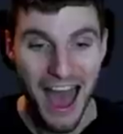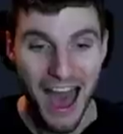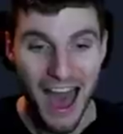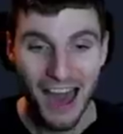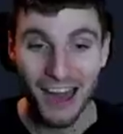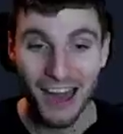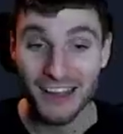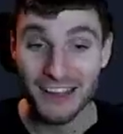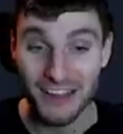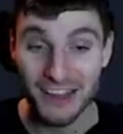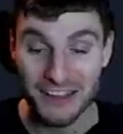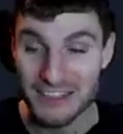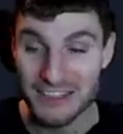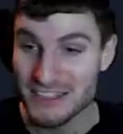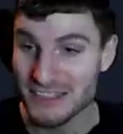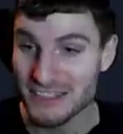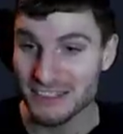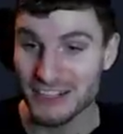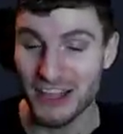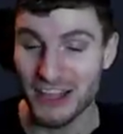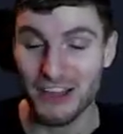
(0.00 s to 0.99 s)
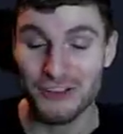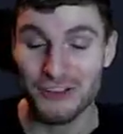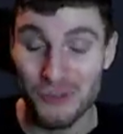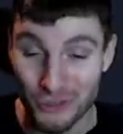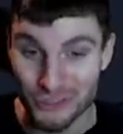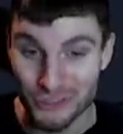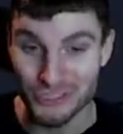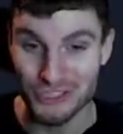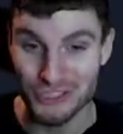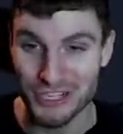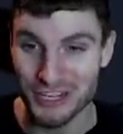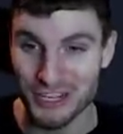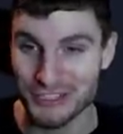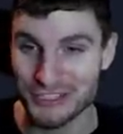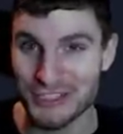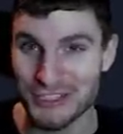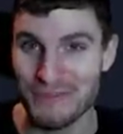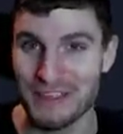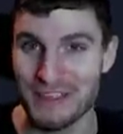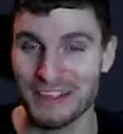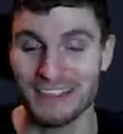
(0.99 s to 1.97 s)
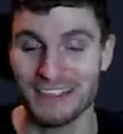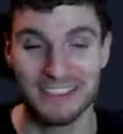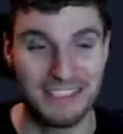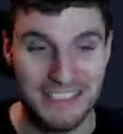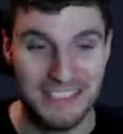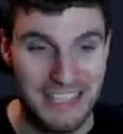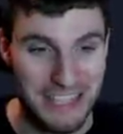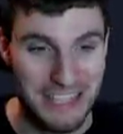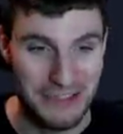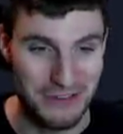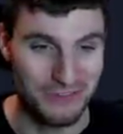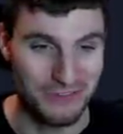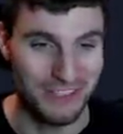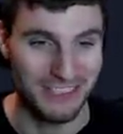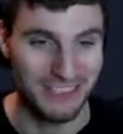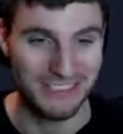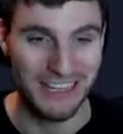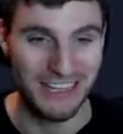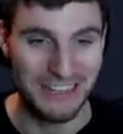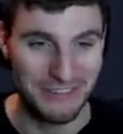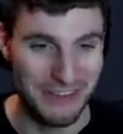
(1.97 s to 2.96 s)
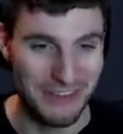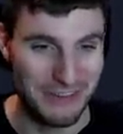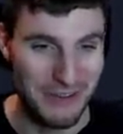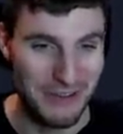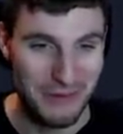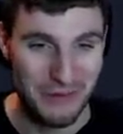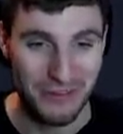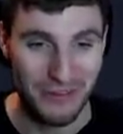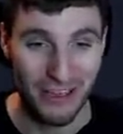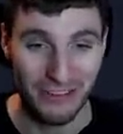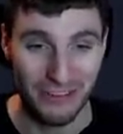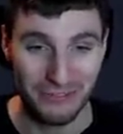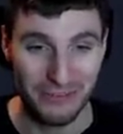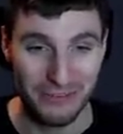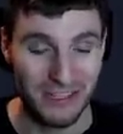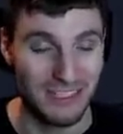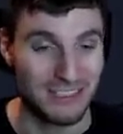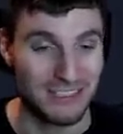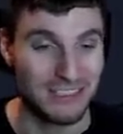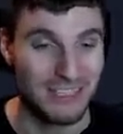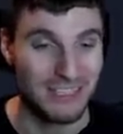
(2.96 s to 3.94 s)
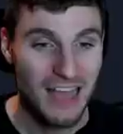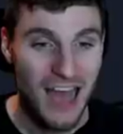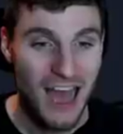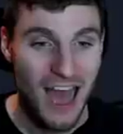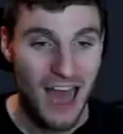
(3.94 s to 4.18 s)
I, I, need to concentrate on something and continue with this. Anyway, where are we going with this?